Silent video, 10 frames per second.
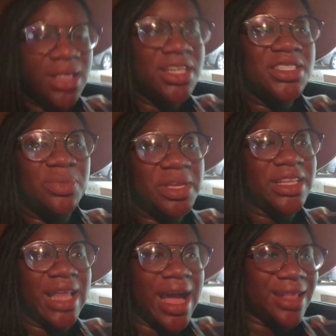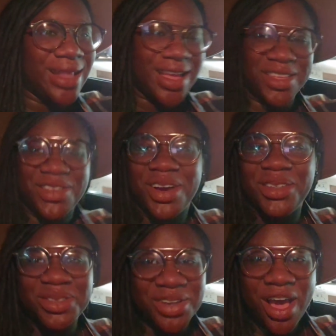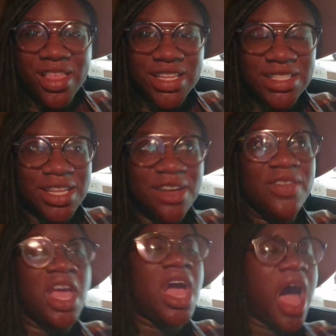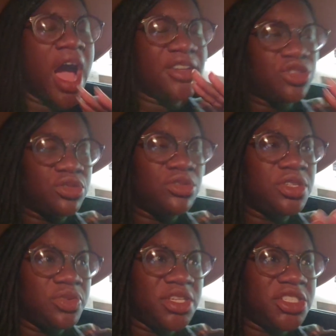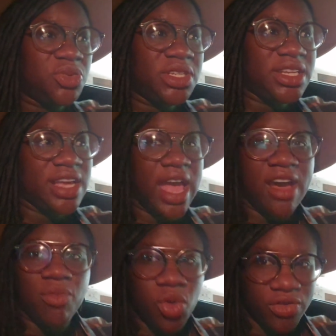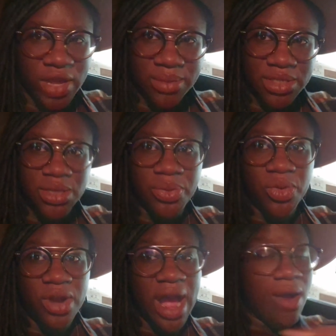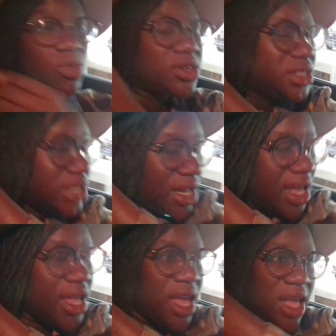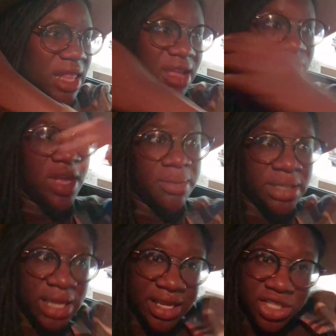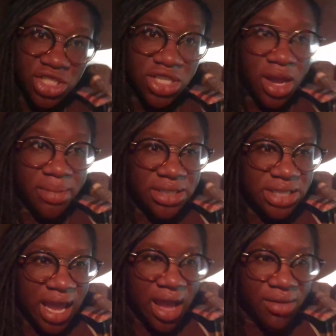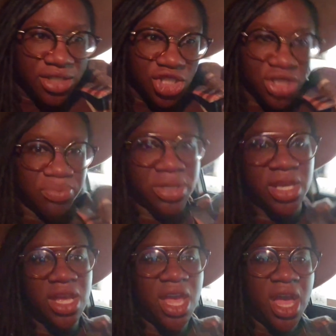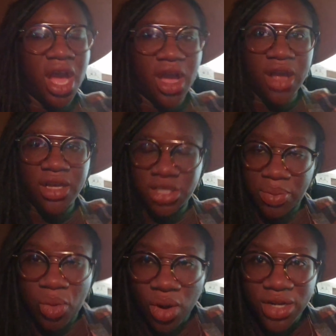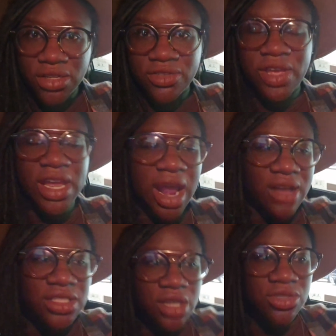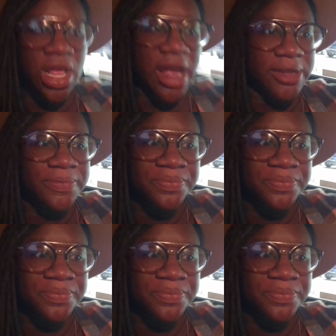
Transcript: of this be a lot. Like, doing all this stuff. I truly wish we did have more family support. I will say that, like, family that could just come in town and just be supportive, and also like